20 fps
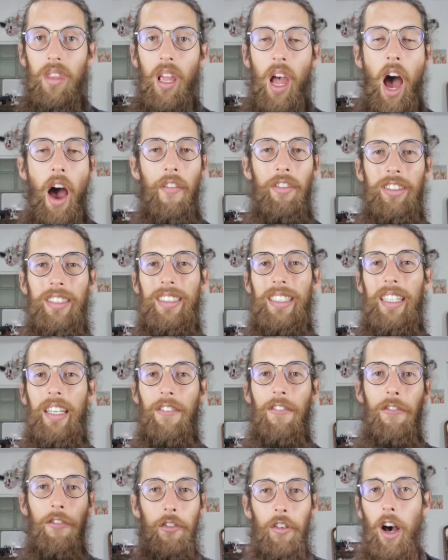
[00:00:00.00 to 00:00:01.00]
obviously
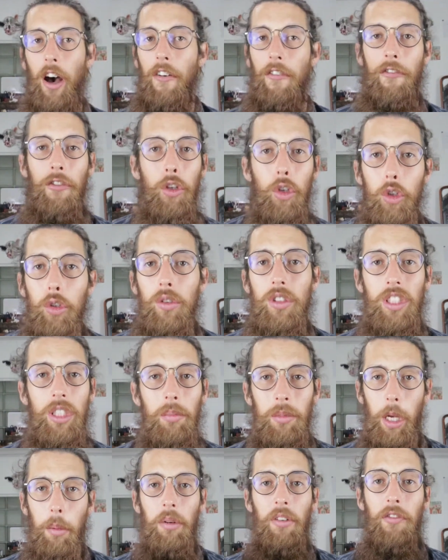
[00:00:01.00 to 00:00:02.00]

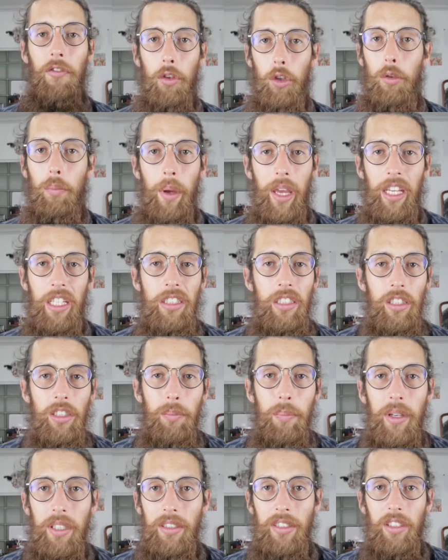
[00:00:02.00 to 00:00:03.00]
some type of
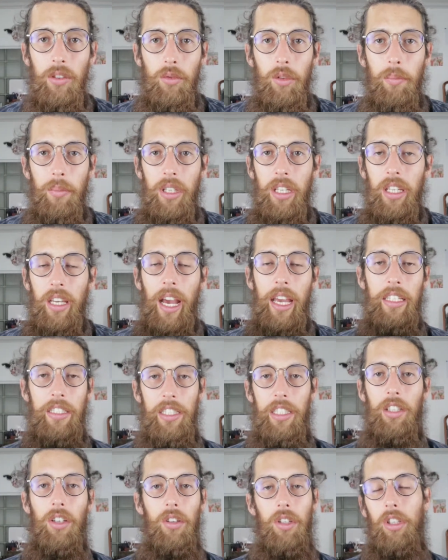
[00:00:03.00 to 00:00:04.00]
food-based business would be
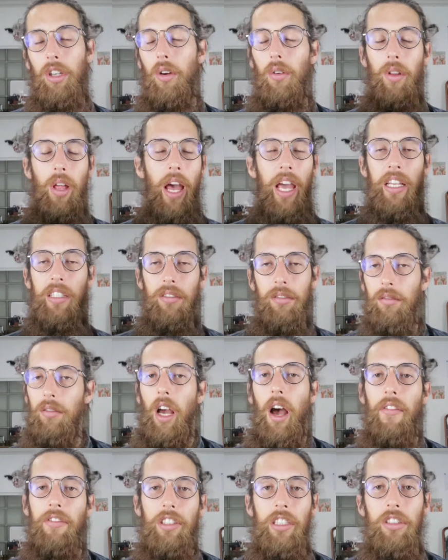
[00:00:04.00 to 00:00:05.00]
ideal. I
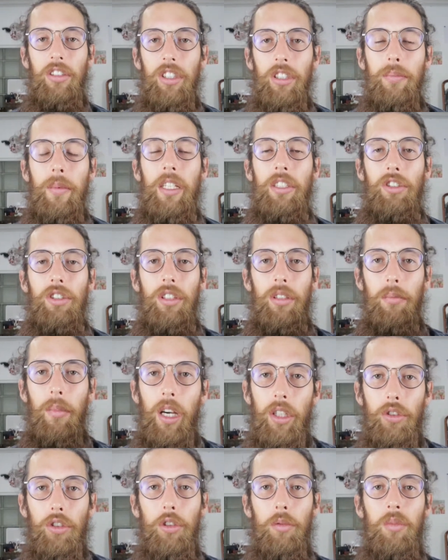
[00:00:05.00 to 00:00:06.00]
obviously just mentioned
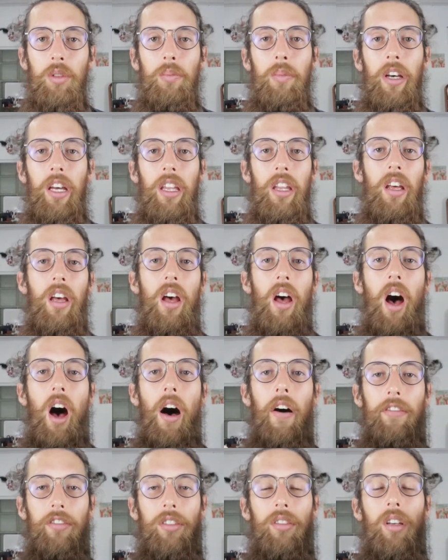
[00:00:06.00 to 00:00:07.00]
mushrooms, but
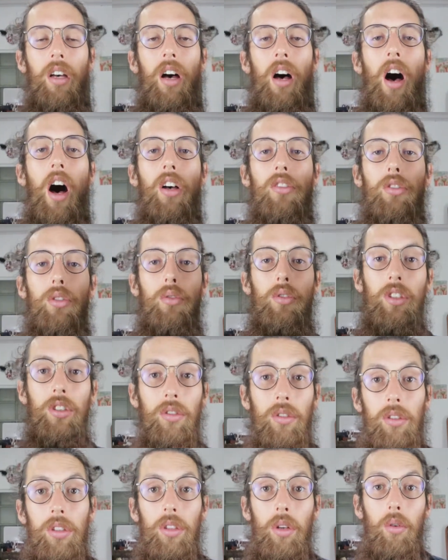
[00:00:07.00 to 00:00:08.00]
also
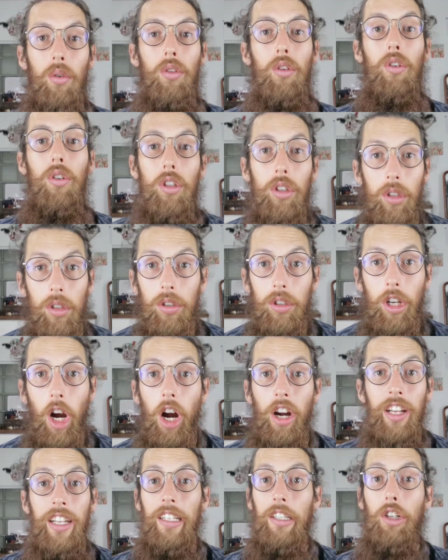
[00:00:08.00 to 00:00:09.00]
just
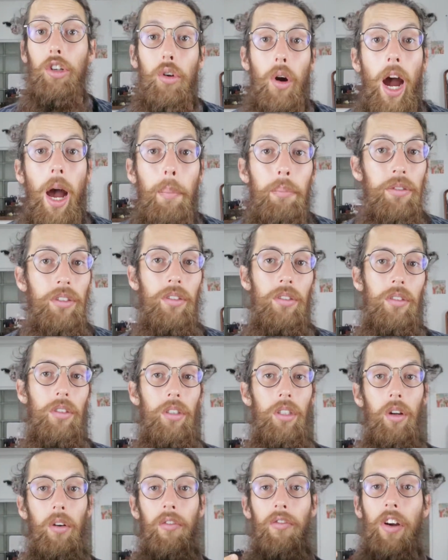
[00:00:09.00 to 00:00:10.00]
garden crops,
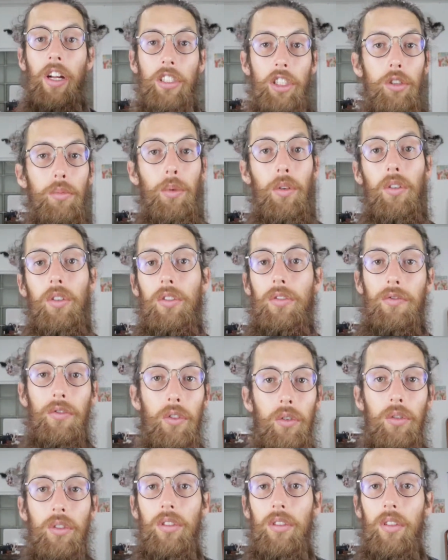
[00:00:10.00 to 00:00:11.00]
vegetables,
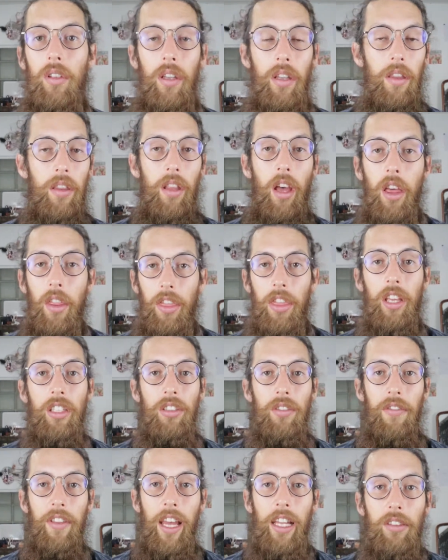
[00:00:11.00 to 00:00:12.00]
fruits, and
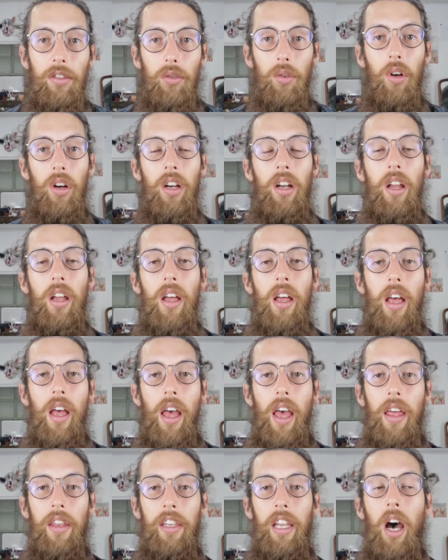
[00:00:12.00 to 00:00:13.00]
things of that sort.
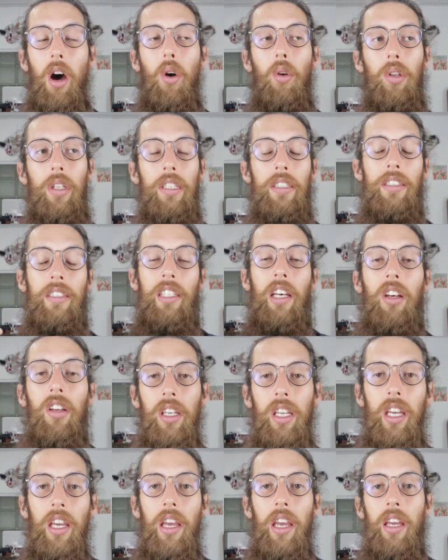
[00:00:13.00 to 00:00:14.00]
Not only
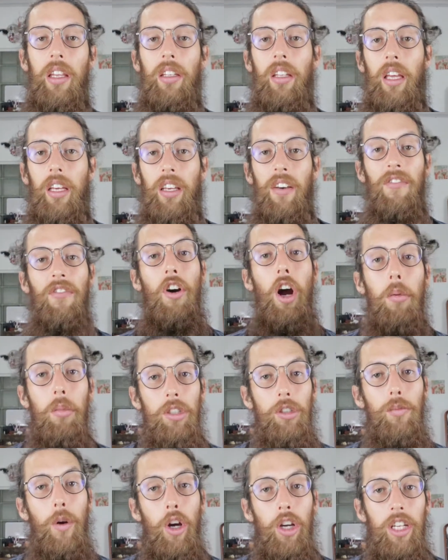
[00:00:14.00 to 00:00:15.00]
selling it in a
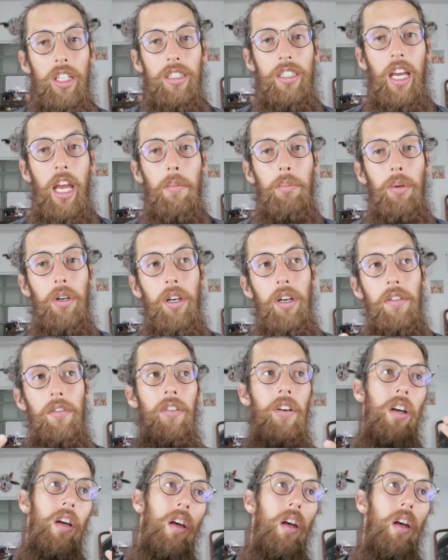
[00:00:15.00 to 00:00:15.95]
farmer's market type of